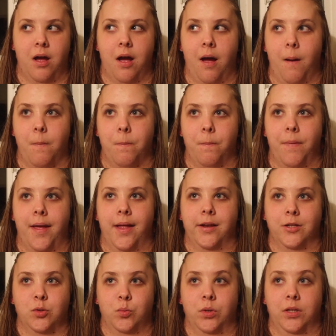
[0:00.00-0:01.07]
and
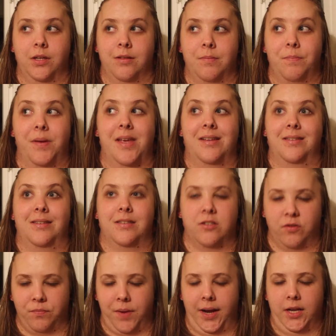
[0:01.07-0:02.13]
is really the basis
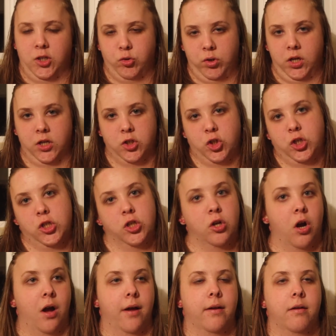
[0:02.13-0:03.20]
of my introduction to
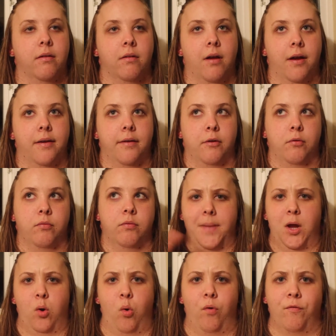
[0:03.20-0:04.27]
God and kind of
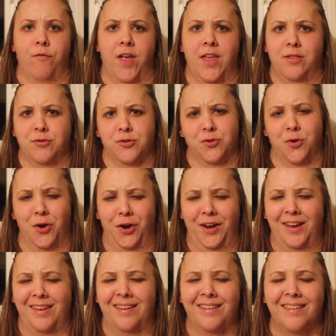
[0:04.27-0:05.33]
my whole faith
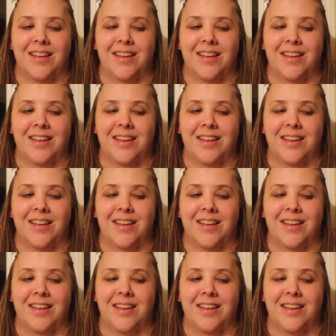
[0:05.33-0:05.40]
story.